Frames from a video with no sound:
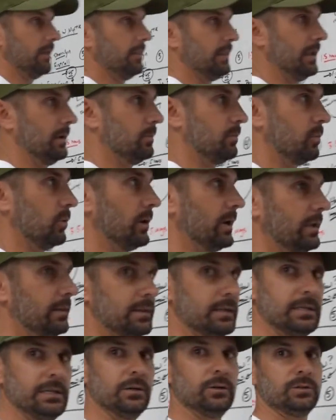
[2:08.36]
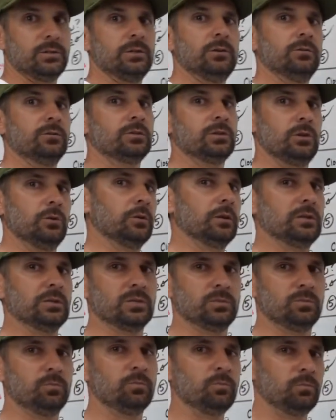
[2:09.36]
and then bring the deal to you so you can
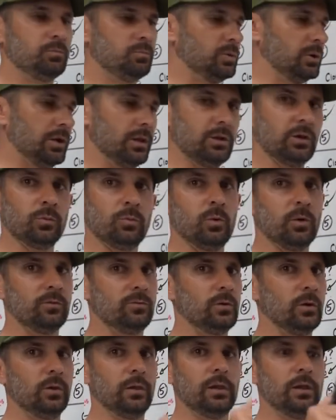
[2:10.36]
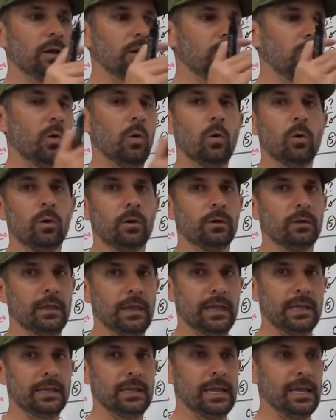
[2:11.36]
just put in your portfolio, or
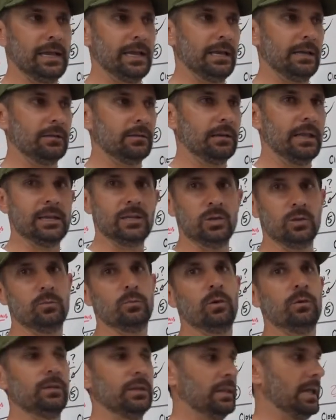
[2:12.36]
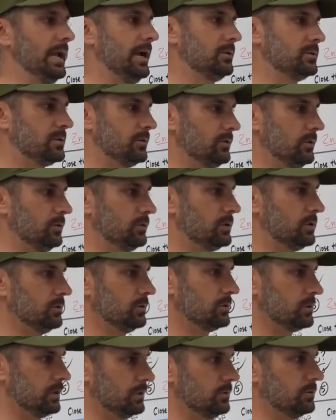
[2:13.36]
they can let you move in the house if you
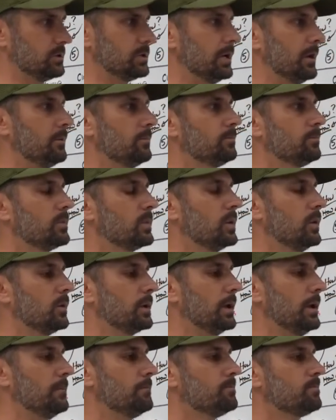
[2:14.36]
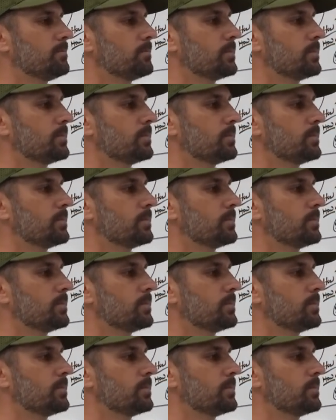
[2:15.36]
choose to do so, okay?